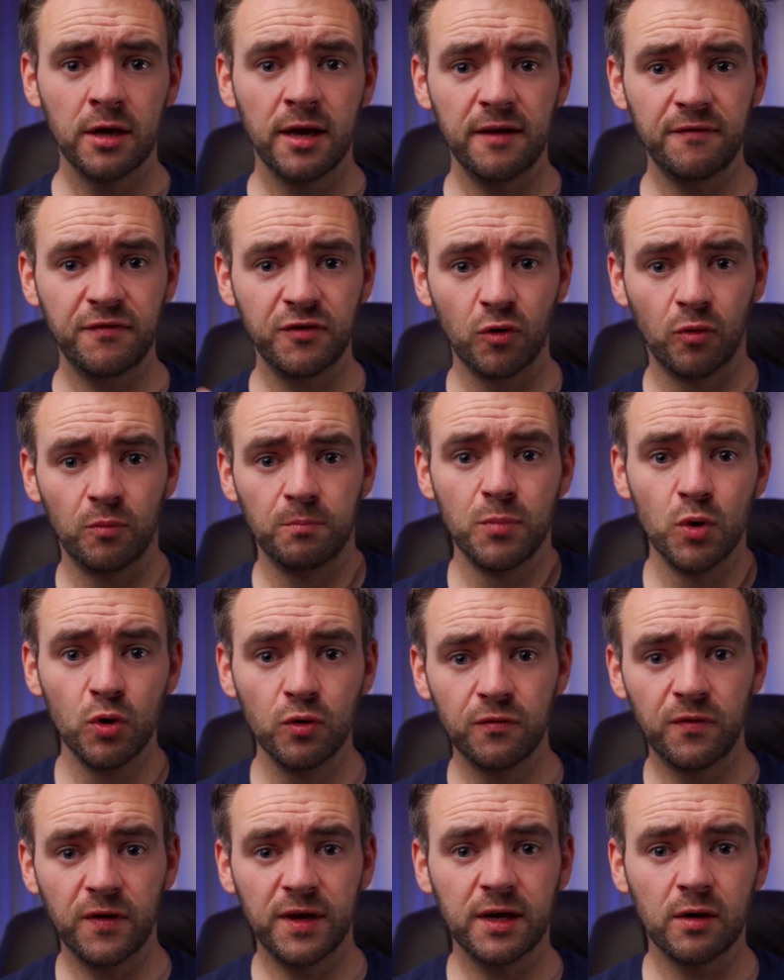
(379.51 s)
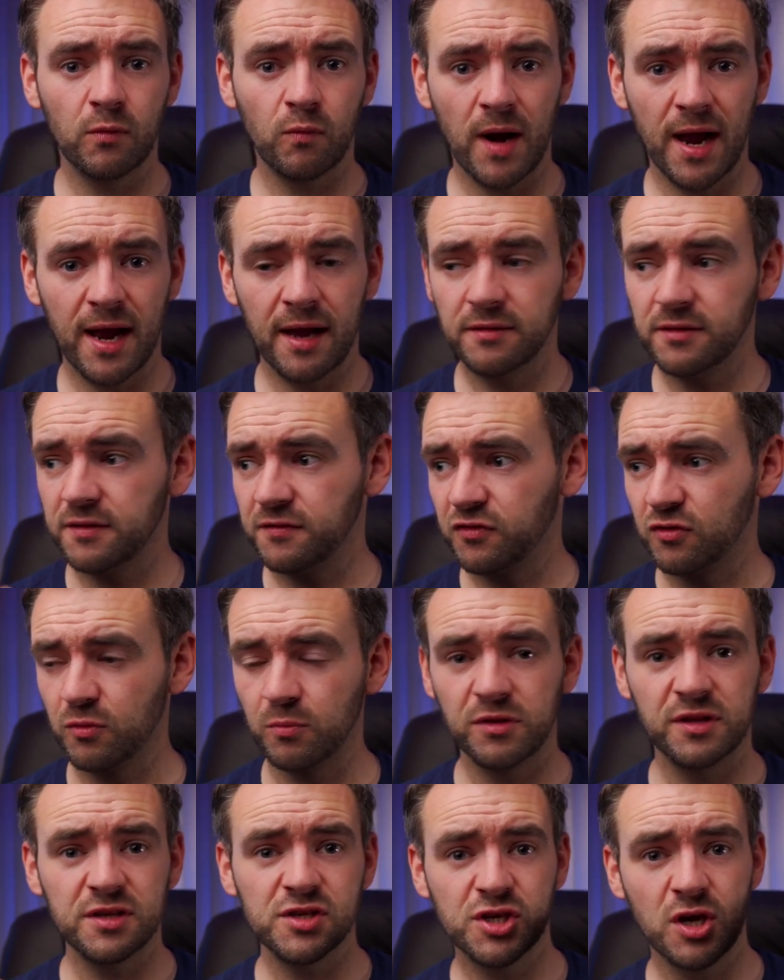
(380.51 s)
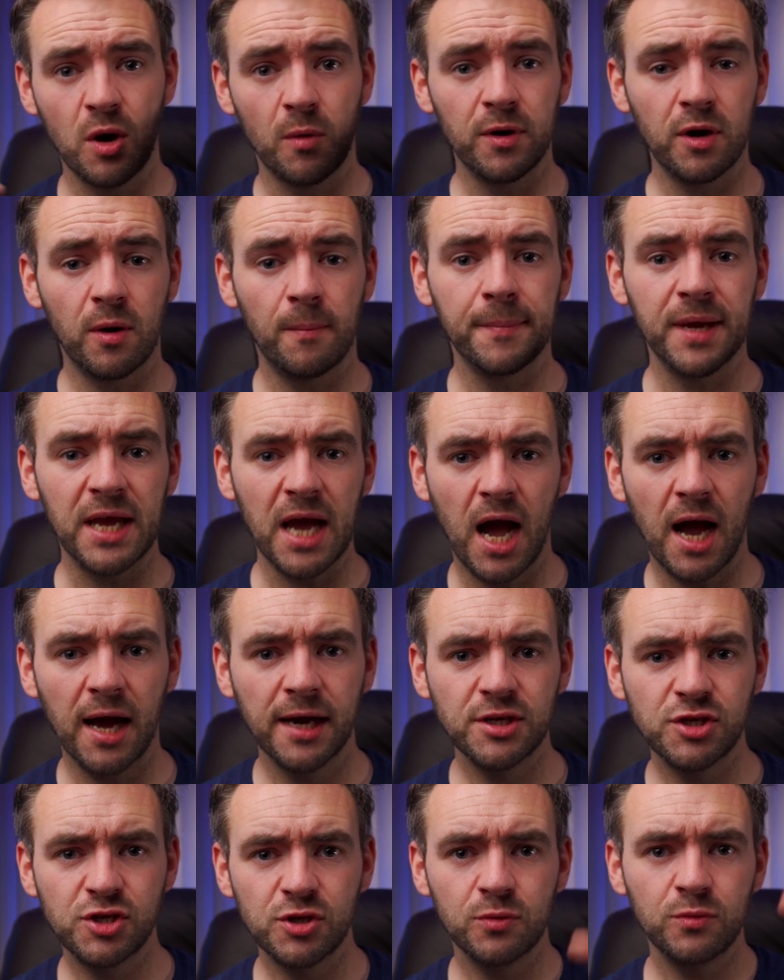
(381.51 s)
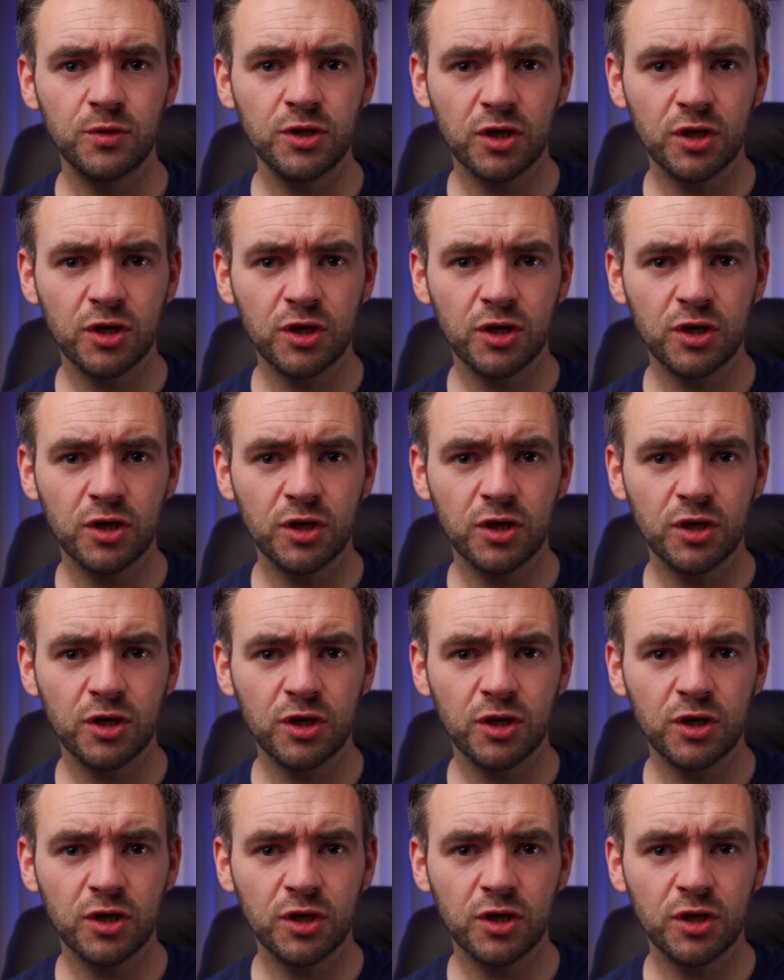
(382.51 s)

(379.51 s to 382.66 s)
if you're moving around, if something's going on behind you,